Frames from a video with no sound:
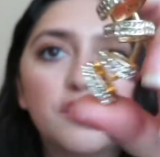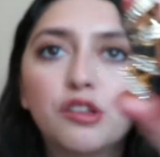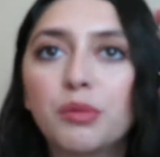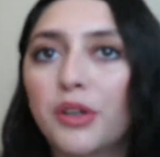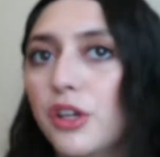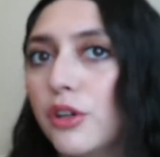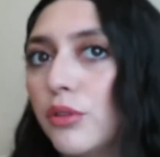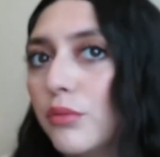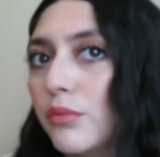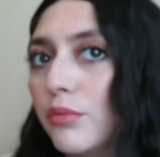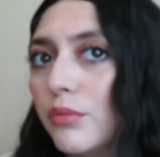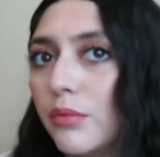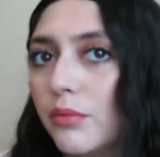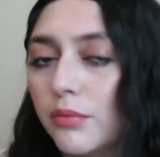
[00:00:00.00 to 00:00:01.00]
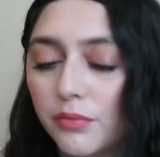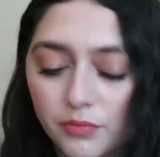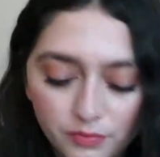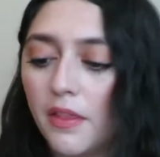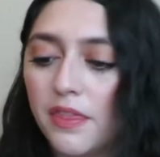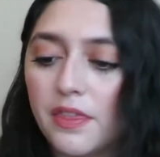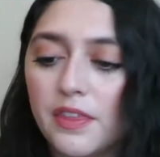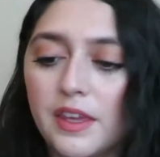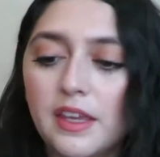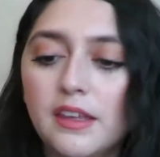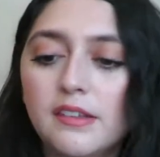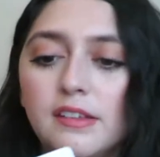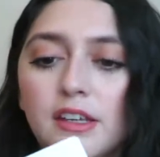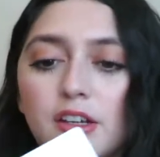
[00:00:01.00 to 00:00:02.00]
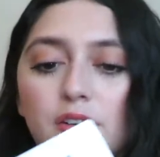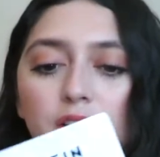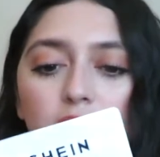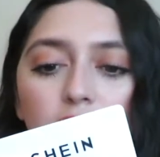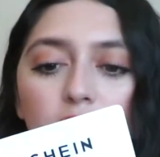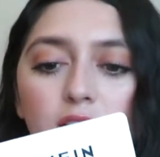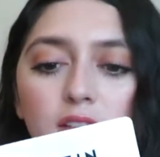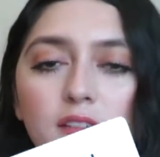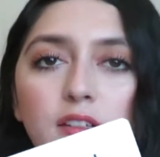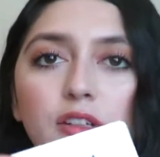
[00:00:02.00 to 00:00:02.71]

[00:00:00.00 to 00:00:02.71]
super cute. Bought these earrings.